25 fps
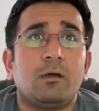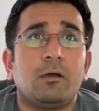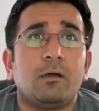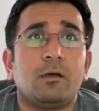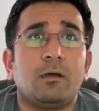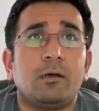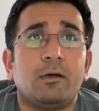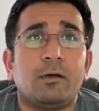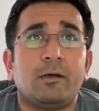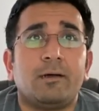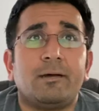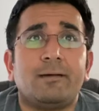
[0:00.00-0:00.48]

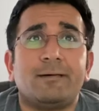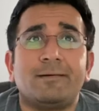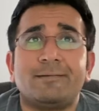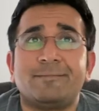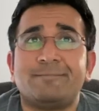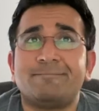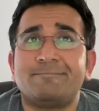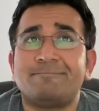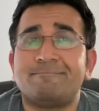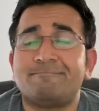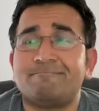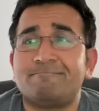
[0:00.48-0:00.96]
Uh,
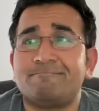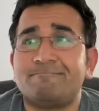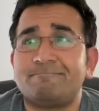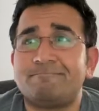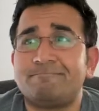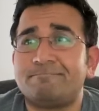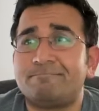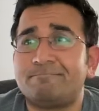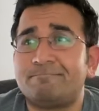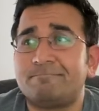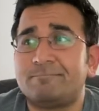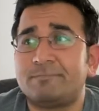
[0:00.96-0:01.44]

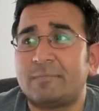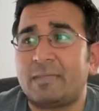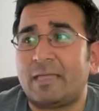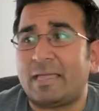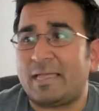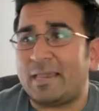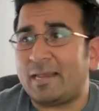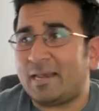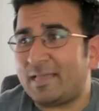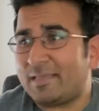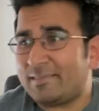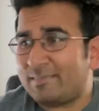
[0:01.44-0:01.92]

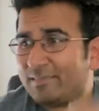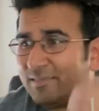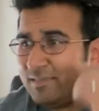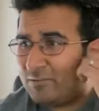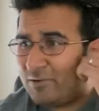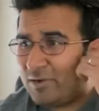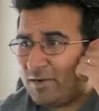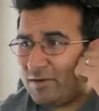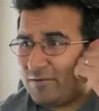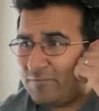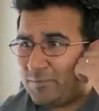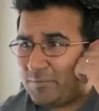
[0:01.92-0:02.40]
and I think
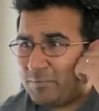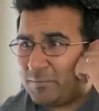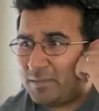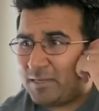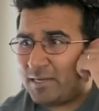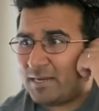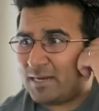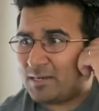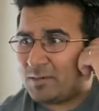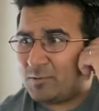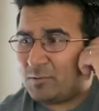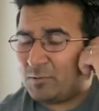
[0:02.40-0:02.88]
right from the
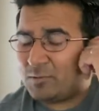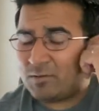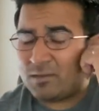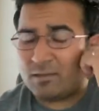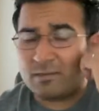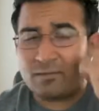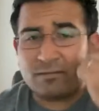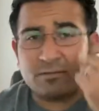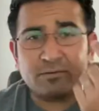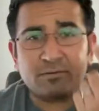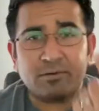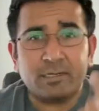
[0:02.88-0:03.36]
get go,
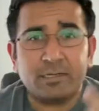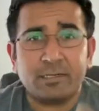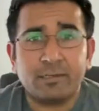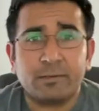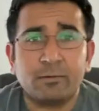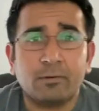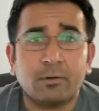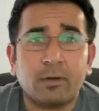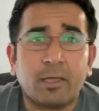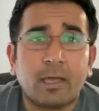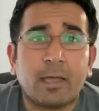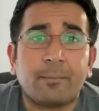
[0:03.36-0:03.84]
nothing really
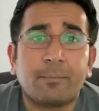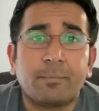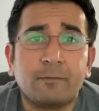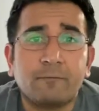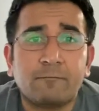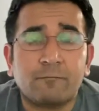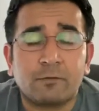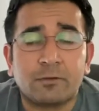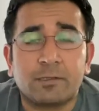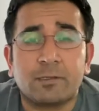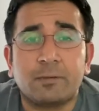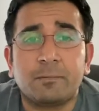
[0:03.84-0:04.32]
good
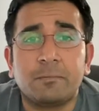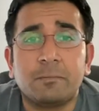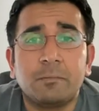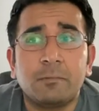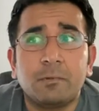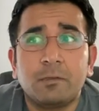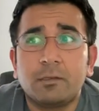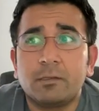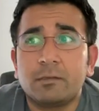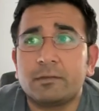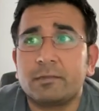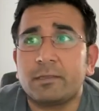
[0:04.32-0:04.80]
happened for them.
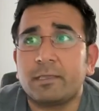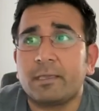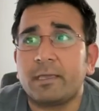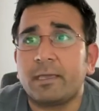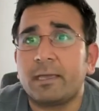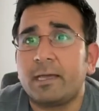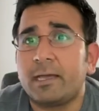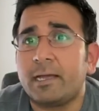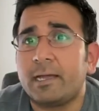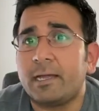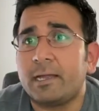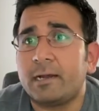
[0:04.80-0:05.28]
They
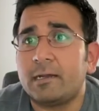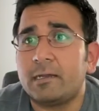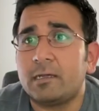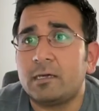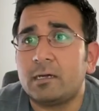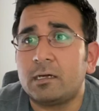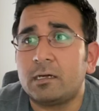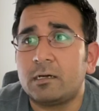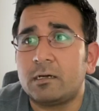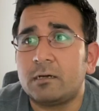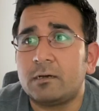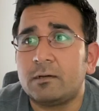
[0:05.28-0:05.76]
had
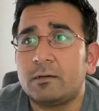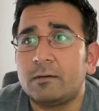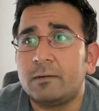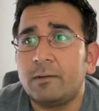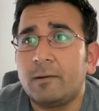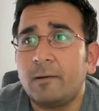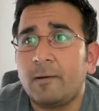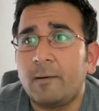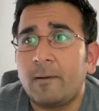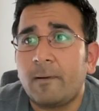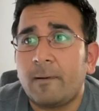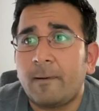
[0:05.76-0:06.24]
uh,
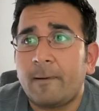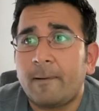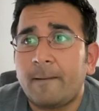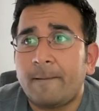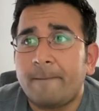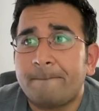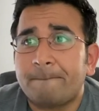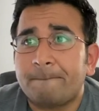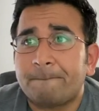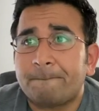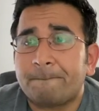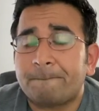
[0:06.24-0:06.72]

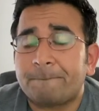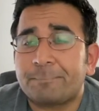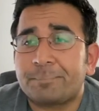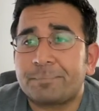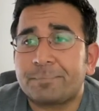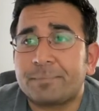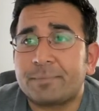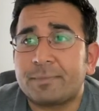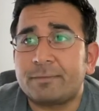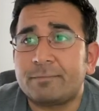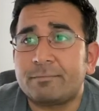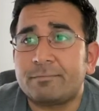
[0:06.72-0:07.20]

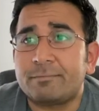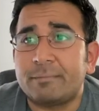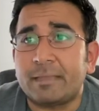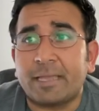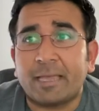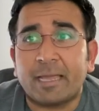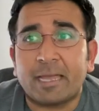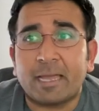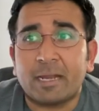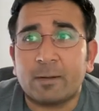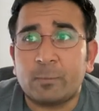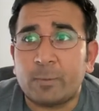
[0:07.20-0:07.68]
they
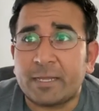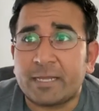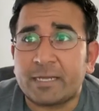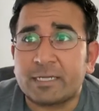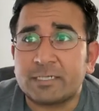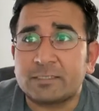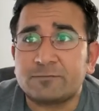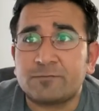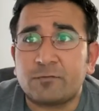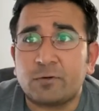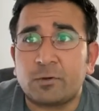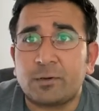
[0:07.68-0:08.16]
had
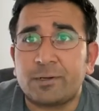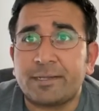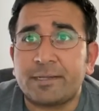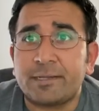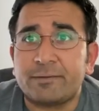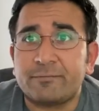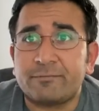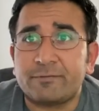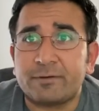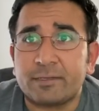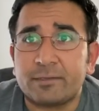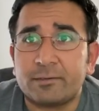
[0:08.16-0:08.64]
wickets falling
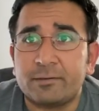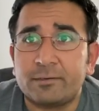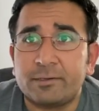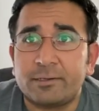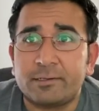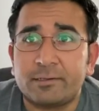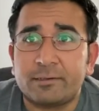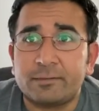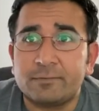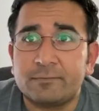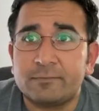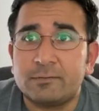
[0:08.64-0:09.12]
at regular
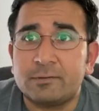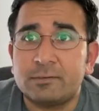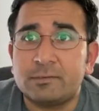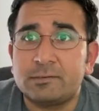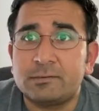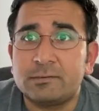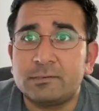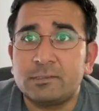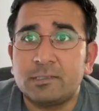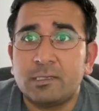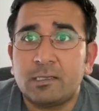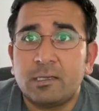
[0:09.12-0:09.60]

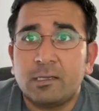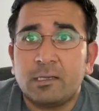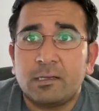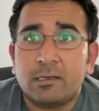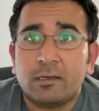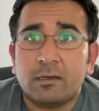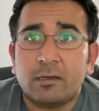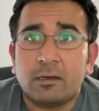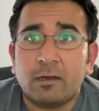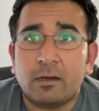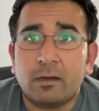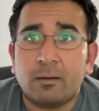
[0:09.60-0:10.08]
intervals.
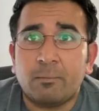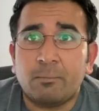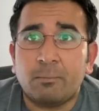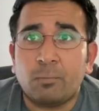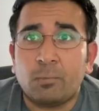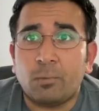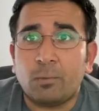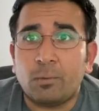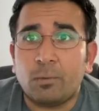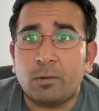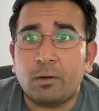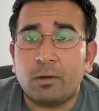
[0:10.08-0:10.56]

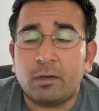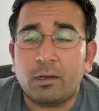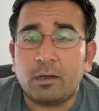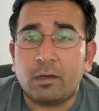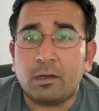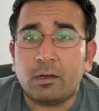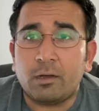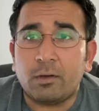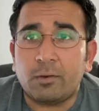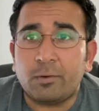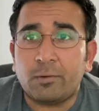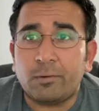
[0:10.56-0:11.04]

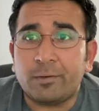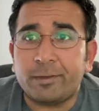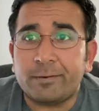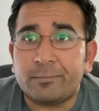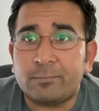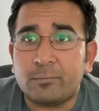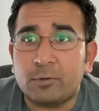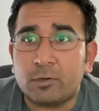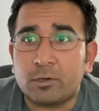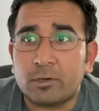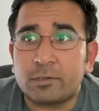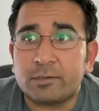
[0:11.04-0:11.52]
Owen
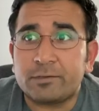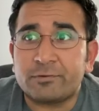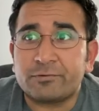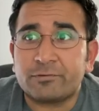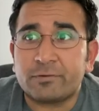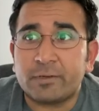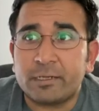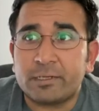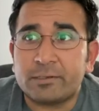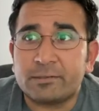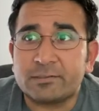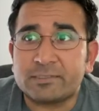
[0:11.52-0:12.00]
Morgan
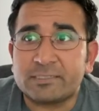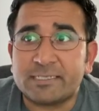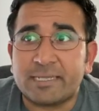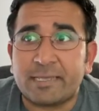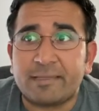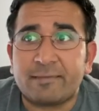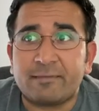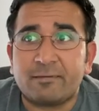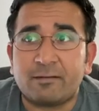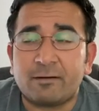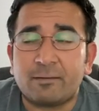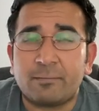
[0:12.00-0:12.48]
tried to
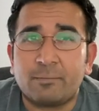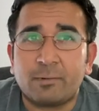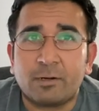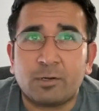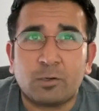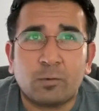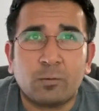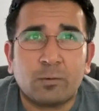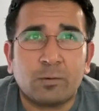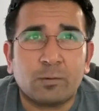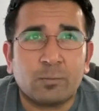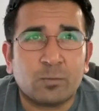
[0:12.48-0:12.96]
stay there, but
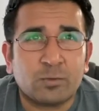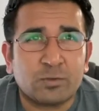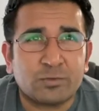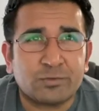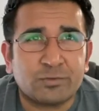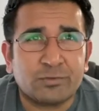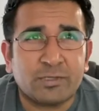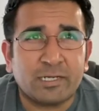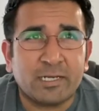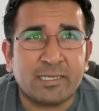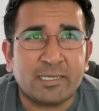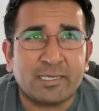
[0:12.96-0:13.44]
no one
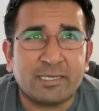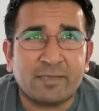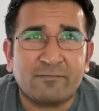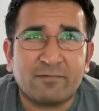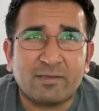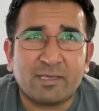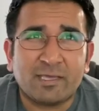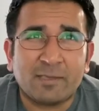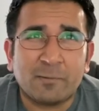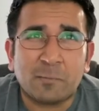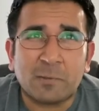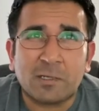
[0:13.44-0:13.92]
was really
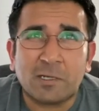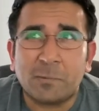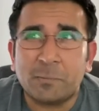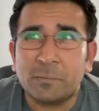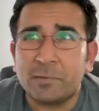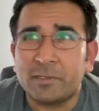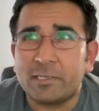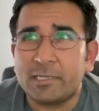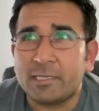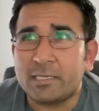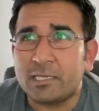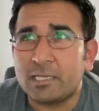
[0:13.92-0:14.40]
giving him
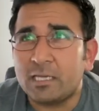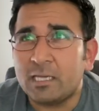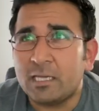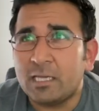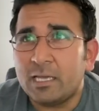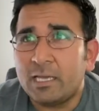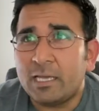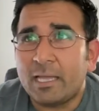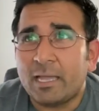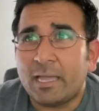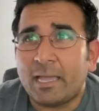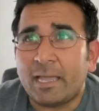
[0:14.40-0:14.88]
company.
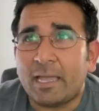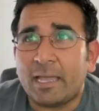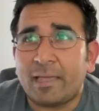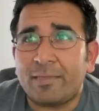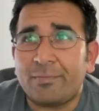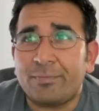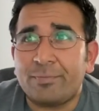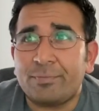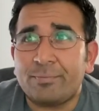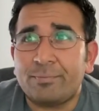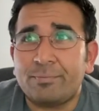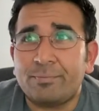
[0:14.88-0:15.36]

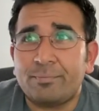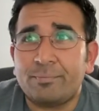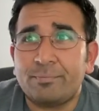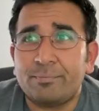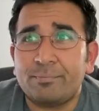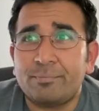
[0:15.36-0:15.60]
And